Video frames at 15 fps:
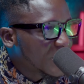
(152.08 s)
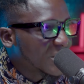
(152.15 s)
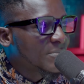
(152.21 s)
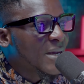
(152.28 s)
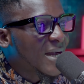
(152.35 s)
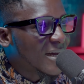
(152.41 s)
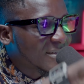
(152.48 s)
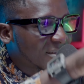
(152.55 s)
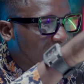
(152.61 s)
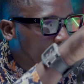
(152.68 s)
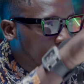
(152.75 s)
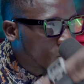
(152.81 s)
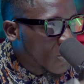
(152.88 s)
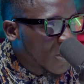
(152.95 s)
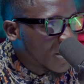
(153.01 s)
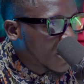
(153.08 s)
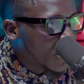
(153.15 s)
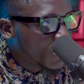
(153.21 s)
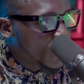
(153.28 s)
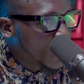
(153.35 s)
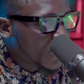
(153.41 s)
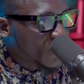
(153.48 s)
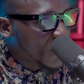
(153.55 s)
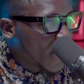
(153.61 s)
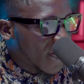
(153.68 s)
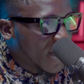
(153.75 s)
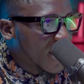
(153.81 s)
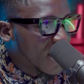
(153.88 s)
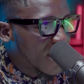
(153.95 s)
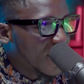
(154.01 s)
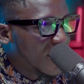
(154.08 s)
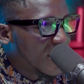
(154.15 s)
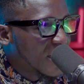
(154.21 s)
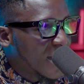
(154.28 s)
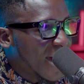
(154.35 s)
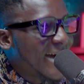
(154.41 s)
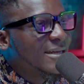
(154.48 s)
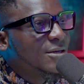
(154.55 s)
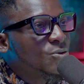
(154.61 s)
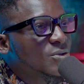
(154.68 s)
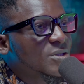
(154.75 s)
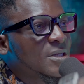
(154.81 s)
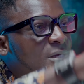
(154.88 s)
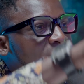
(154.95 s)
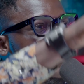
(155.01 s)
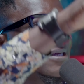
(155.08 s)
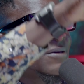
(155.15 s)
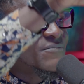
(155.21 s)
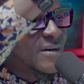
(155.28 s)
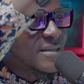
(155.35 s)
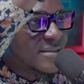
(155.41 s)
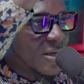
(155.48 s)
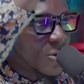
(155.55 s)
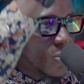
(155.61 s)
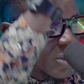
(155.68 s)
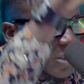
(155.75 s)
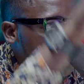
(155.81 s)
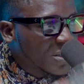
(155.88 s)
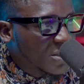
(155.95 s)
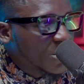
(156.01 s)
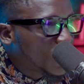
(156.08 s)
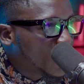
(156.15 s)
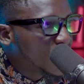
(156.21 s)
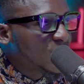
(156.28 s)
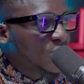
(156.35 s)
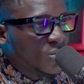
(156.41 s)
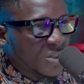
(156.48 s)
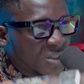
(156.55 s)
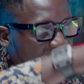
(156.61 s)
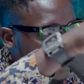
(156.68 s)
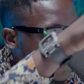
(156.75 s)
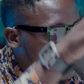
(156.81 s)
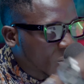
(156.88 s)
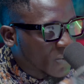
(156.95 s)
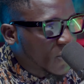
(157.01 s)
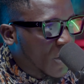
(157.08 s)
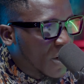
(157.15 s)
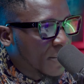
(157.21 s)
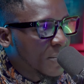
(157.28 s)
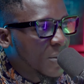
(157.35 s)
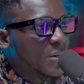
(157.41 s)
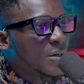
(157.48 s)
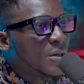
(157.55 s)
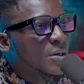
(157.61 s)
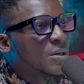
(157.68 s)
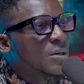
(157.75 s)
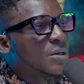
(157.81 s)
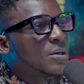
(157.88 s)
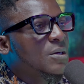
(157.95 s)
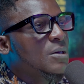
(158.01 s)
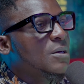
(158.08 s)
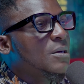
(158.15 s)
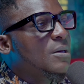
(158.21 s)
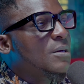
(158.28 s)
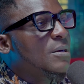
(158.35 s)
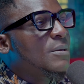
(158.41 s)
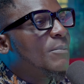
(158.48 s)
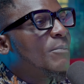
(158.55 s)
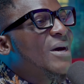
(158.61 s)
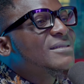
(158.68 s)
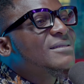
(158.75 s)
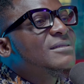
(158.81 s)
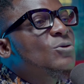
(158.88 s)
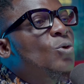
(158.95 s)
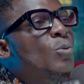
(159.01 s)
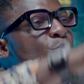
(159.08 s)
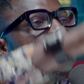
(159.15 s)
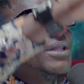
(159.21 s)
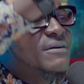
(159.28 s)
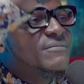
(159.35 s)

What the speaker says: say make Arsenal come collect 3 points for in hand. And you know, say, if Arsenal collect these 3 points, it go be difficult for them. Man City go put